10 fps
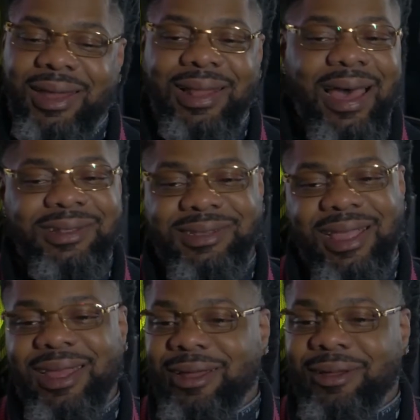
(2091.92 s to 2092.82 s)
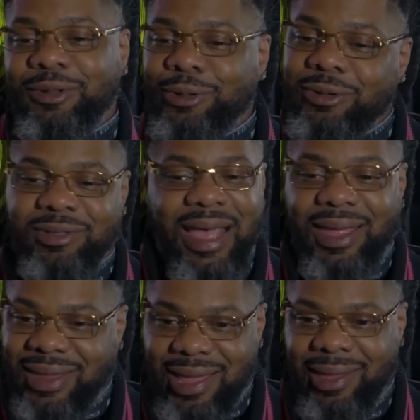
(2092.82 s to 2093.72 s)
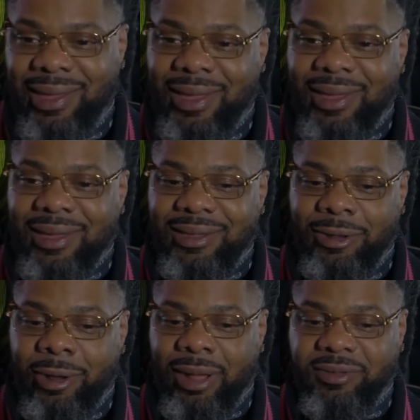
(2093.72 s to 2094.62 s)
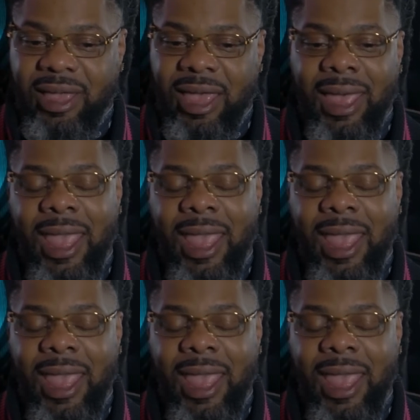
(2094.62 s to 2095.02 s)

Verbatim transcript: a you lot of stand up dudes like, like that. that. They, right. You know what I'm saying?